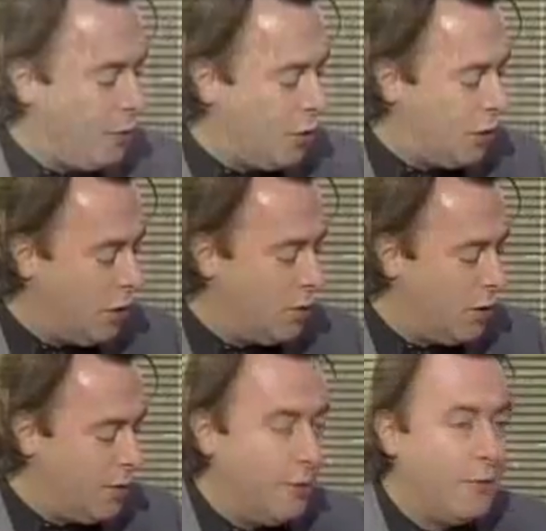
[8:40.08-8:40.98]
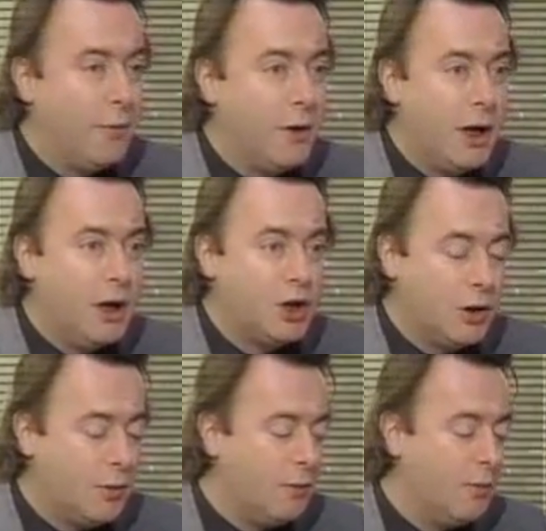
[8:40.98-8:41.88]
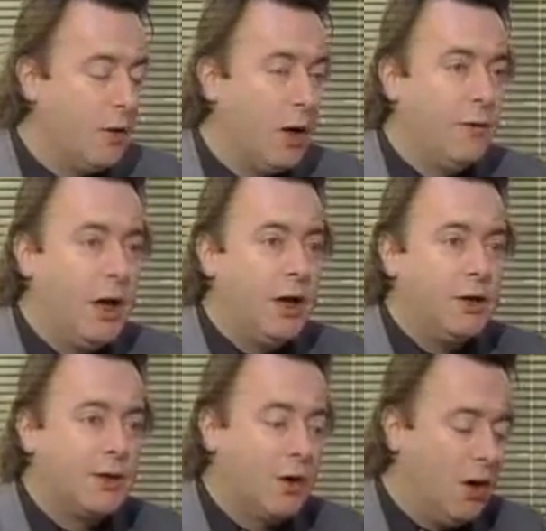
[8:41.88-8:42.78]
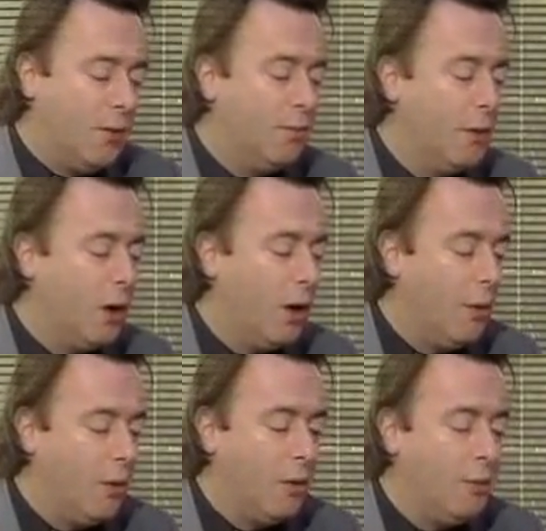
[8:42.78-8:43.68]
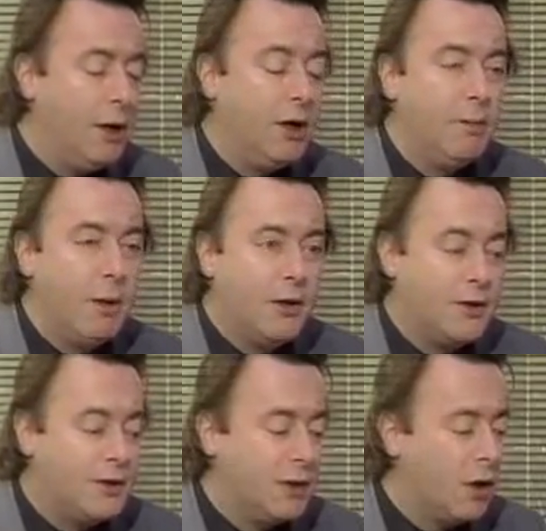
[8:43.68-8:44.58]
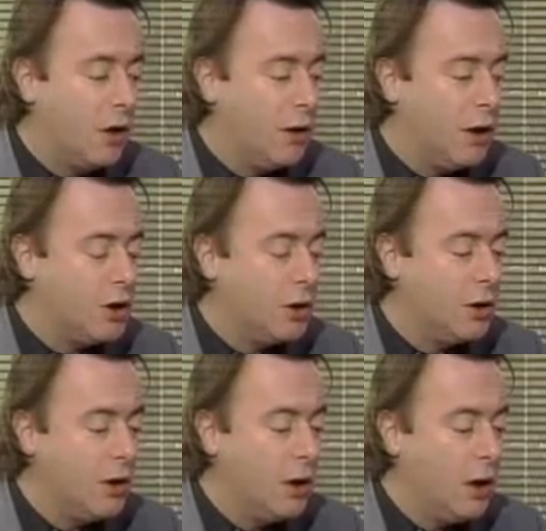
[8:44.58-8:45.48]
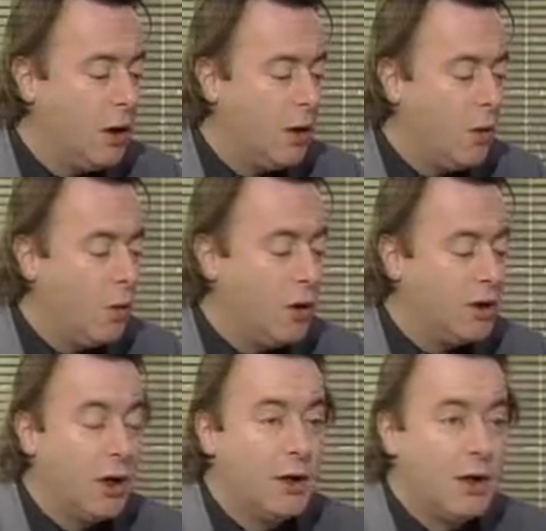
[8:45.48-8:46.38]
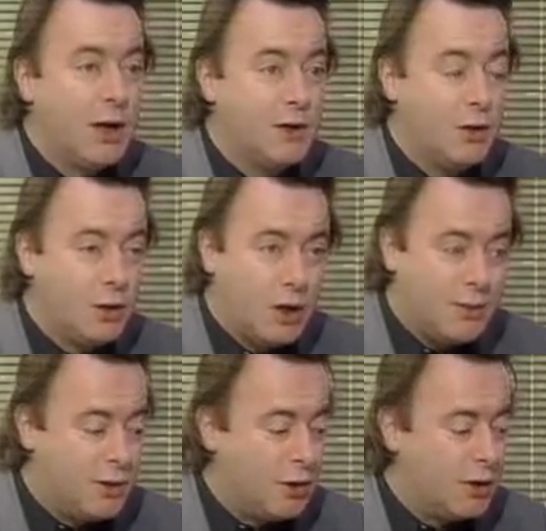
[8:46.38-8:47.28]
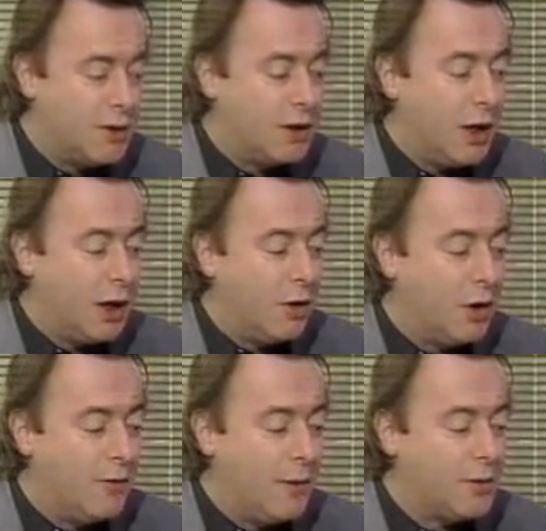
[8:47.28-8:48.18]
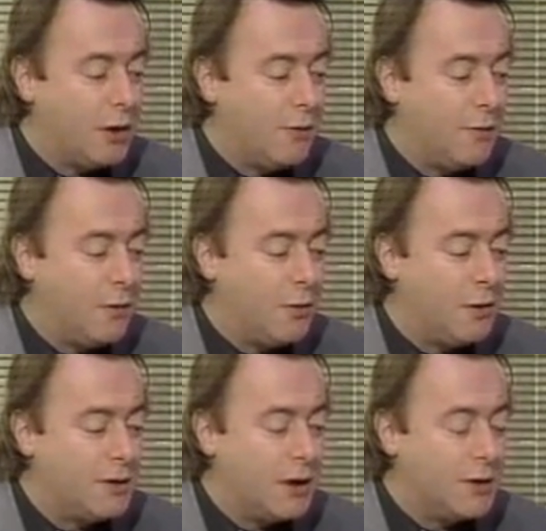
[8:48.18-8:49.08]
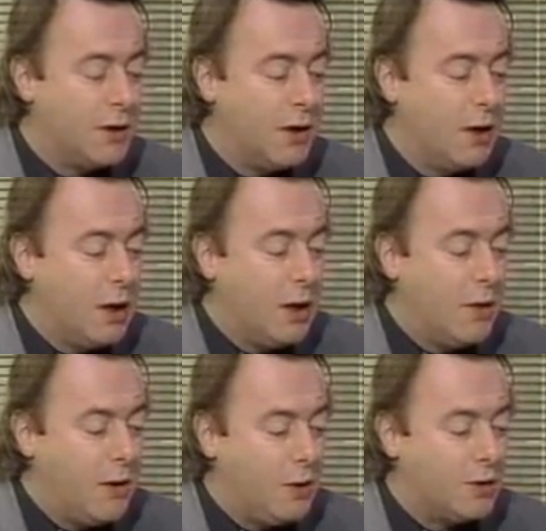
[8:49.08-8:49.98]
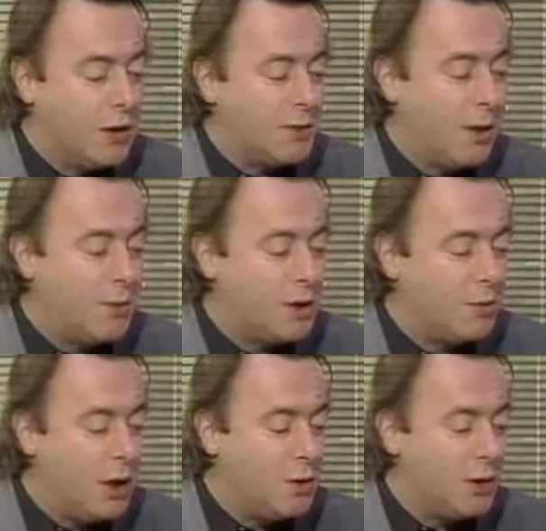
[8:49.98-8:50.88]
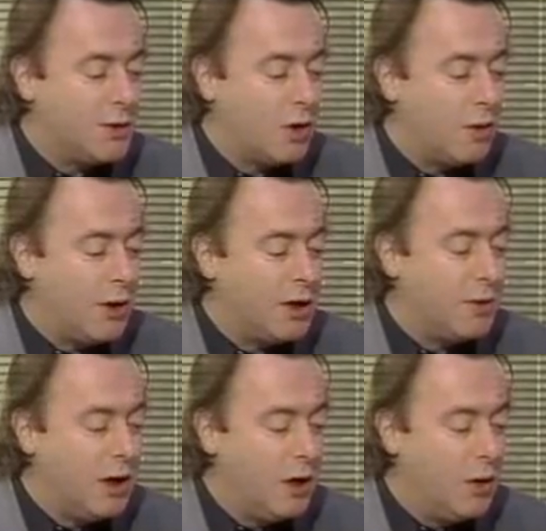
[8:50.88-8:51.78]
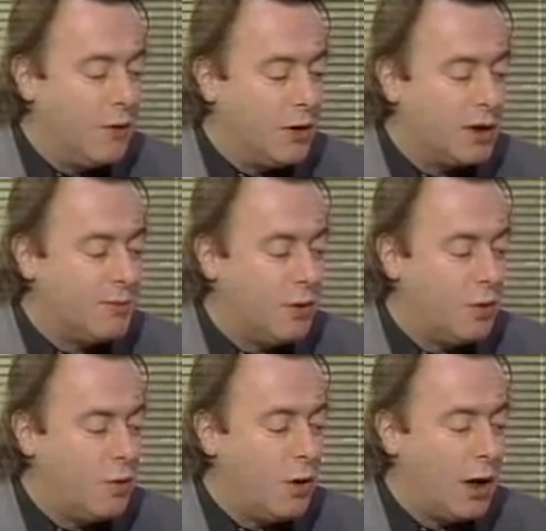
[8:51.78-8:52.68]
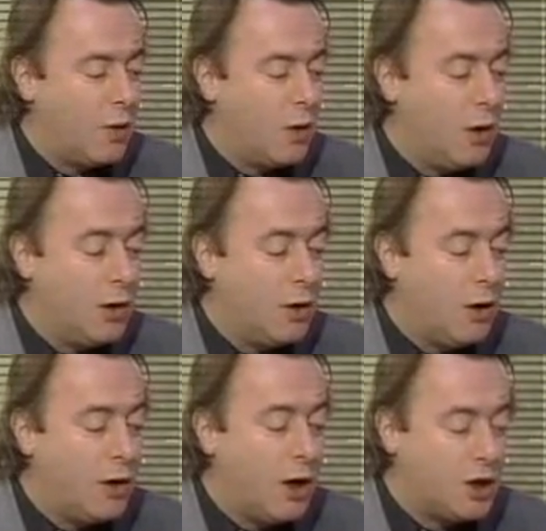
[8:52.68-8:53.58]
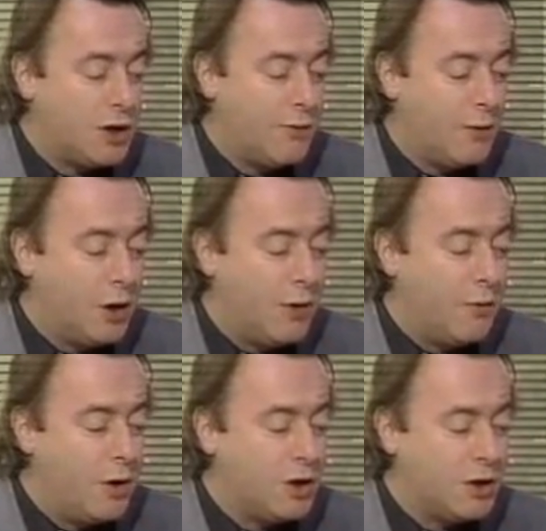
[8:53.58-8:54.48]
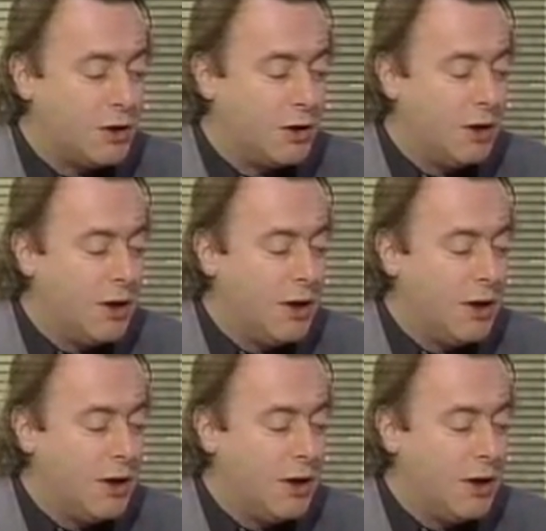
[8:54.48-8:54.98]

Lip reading: brought along with me from The Nation Ralph Nader's column on media matters in the current Nation, which has the New York Times doing this again. On November 24th, he says, the New York Times published a page-one story by Tamar Lewin that explored why, quote, an odd hush has fallen over Washington,